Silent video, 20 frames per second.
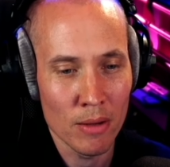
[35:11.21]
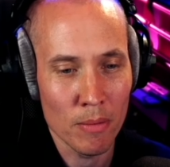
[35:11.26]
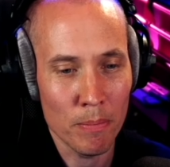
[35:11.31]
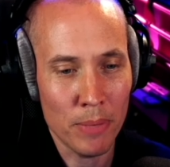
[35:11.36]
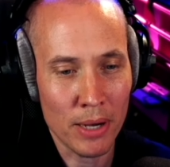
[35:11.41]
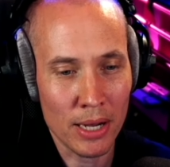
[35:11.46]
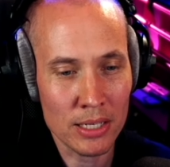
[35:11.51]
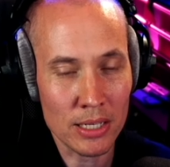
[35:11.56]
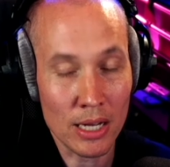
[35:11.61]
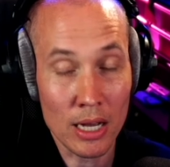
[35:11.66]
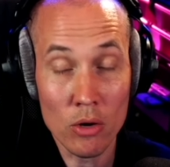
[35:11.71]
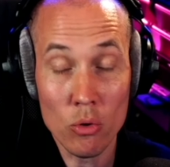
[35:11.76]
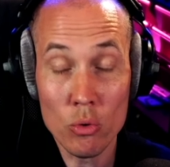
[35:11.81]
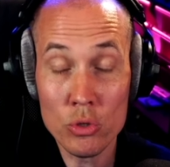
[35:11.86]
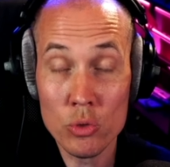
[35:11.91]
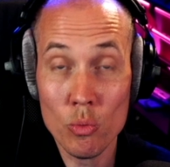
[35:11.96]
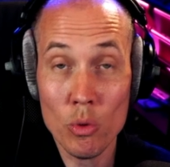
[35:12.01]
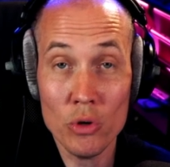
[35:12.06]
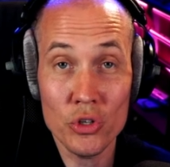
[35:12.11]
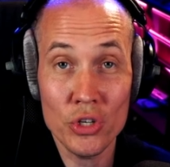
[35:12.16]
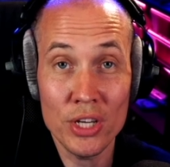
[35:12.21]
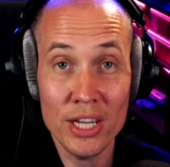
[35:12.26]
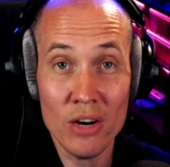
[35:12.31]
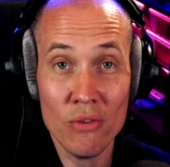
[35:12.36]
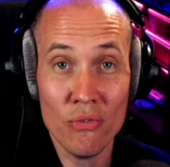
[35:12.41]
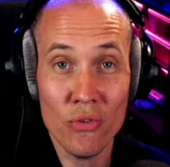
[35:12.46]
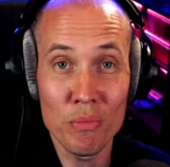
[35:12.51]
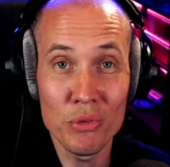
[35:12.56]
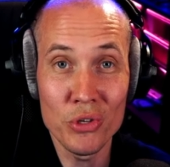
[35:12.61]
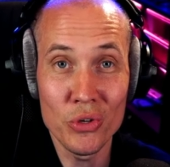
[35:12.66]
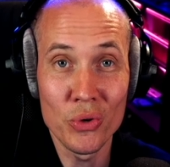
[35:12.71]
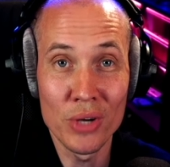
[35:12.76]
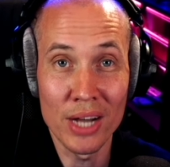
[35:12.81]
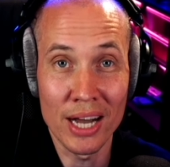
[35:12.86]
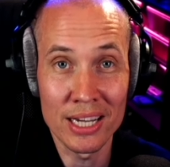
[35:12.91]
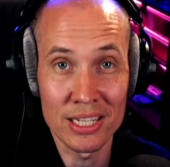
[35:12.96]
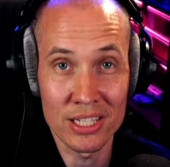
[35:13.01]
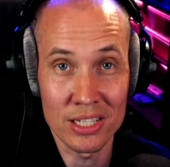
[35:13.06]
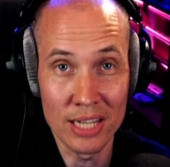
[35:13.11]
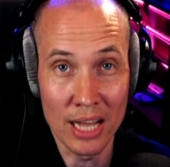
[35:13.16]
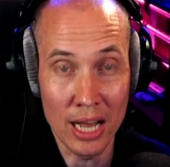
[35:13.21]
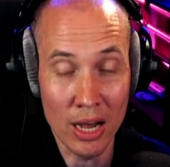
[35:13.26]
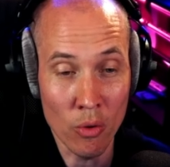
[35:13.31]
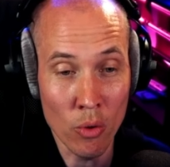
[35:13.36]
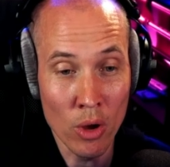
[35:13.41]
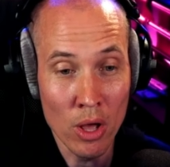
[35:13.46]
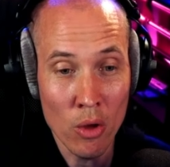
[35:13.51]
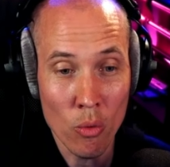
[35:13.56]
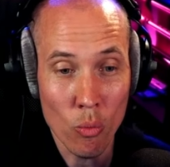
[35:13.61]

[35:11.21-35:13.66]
But I also want to hear from you guys now.